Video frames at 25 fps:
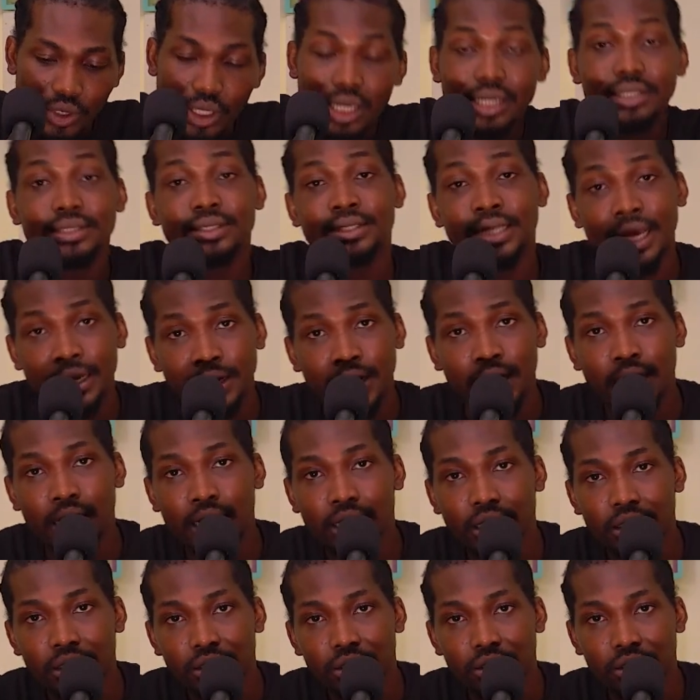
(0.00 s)
Tether,
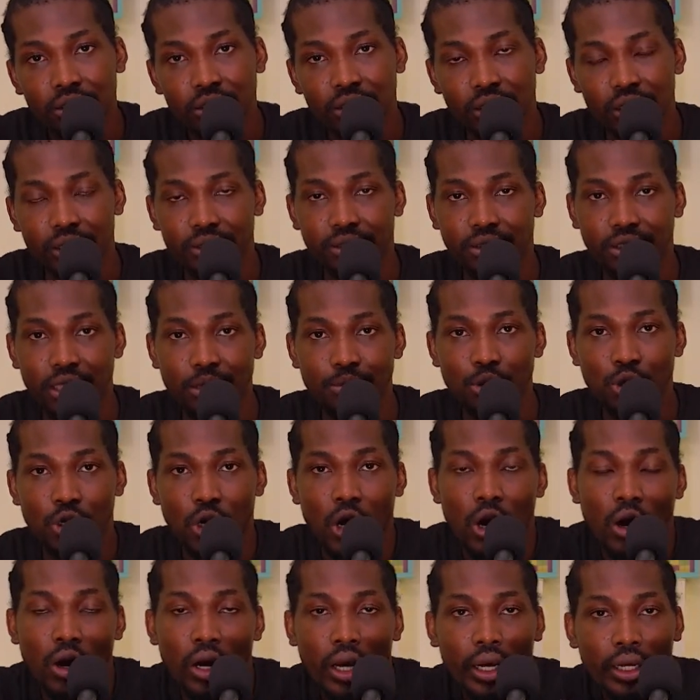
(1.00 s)
a stable
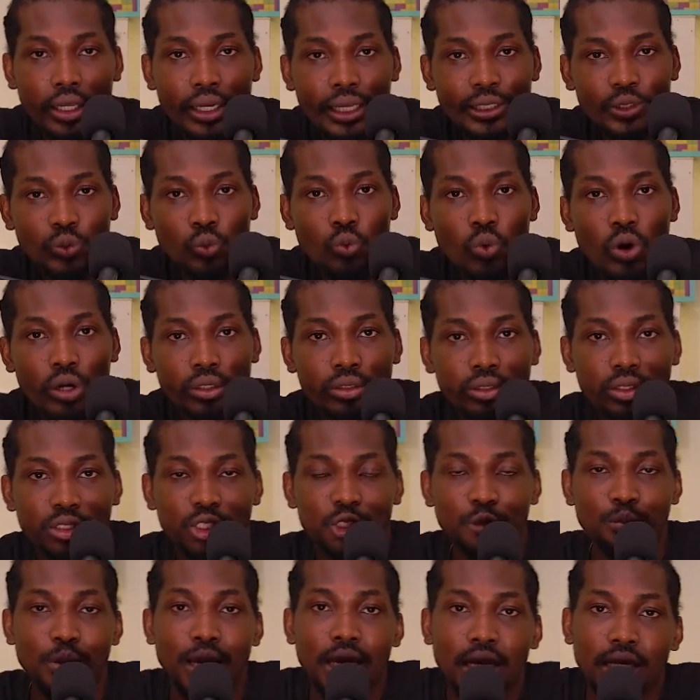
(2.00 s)
coin, has won the
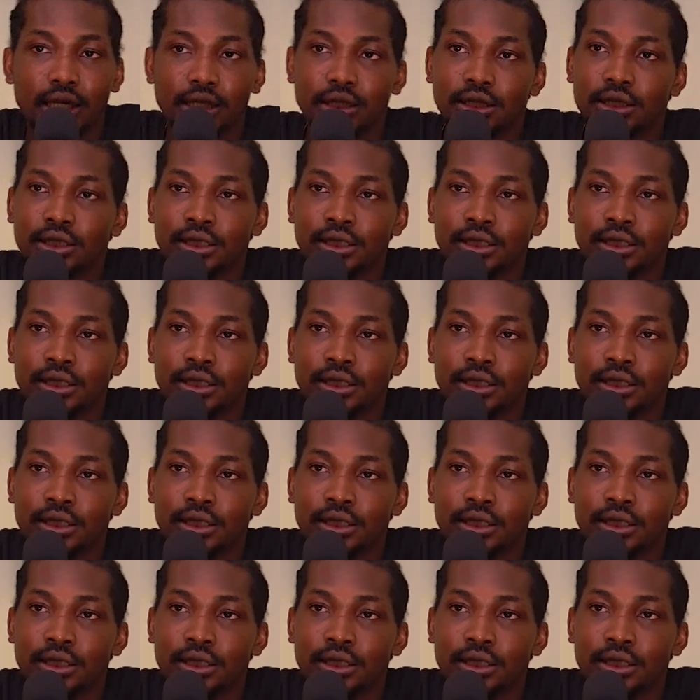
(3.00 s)
space.